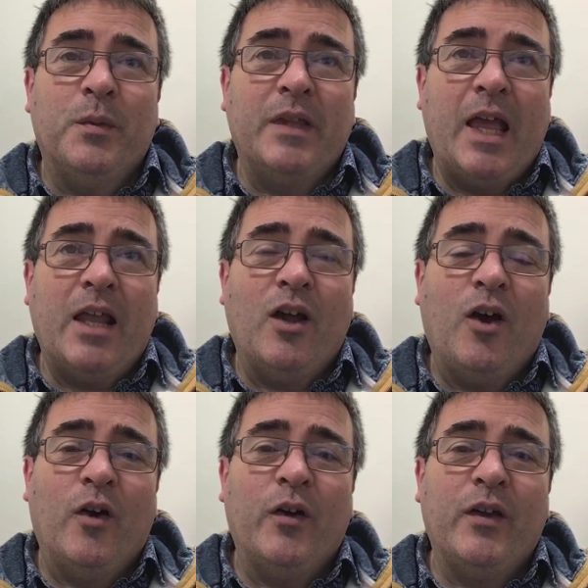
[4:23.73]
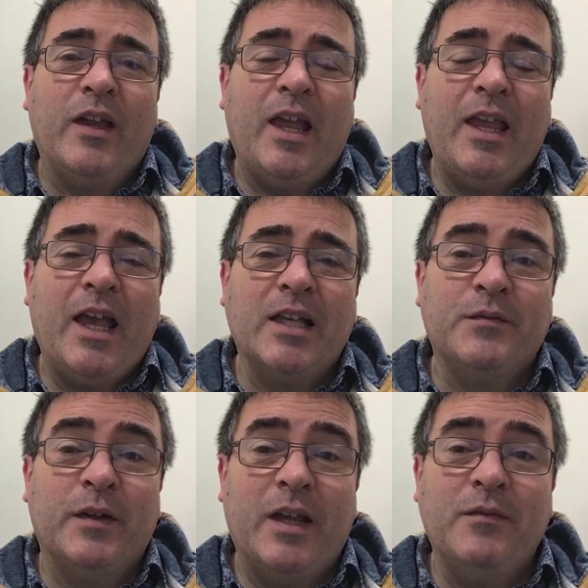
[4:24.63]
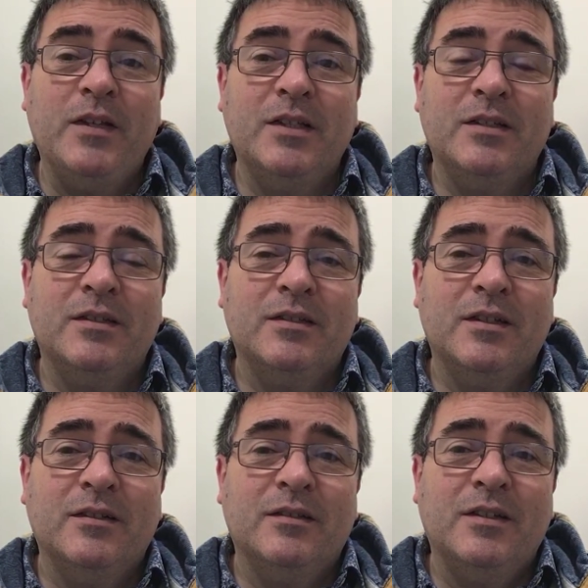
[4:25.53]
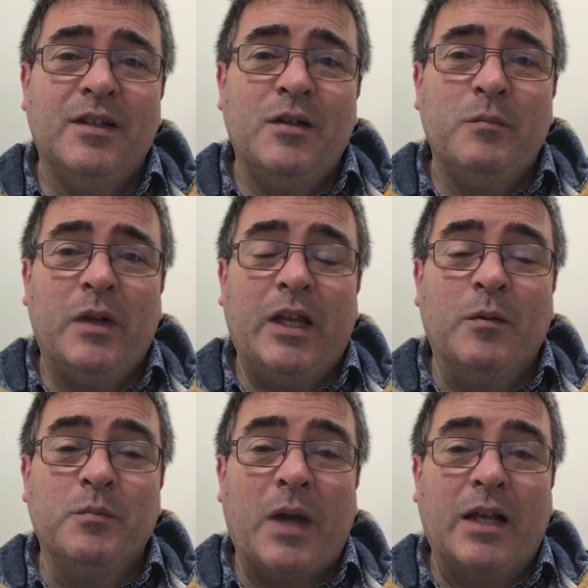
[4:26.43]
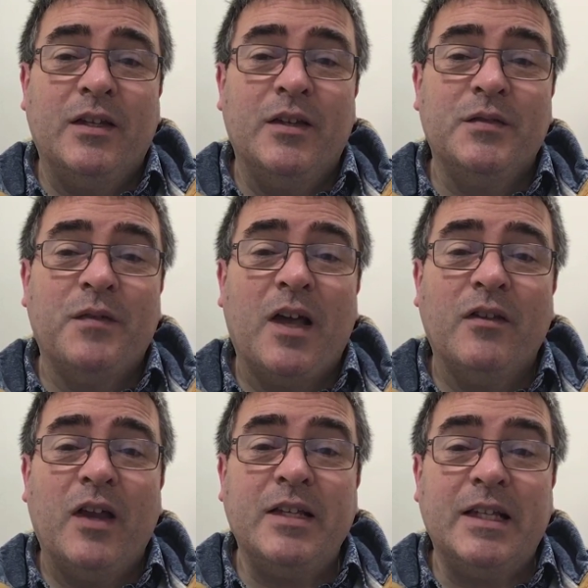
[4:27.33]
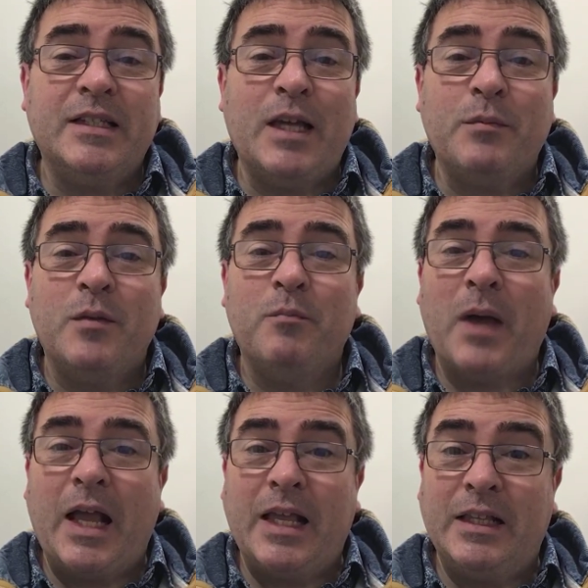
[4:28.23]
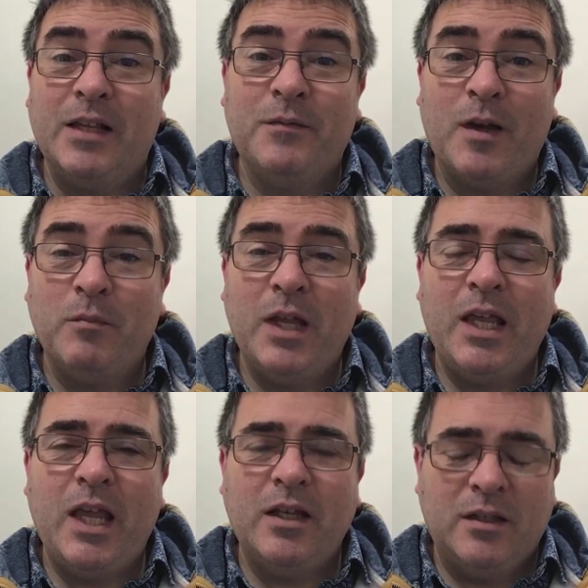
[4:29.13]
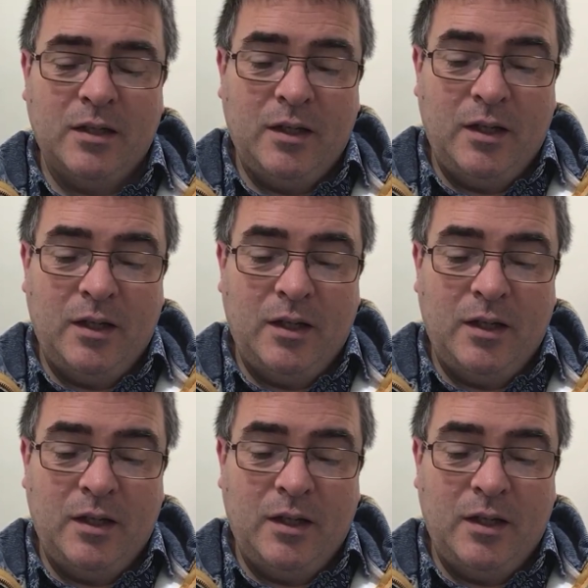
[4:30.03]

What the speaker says: But then how he has forgiveness. When he comes back to his father, he's accepted back into the family again.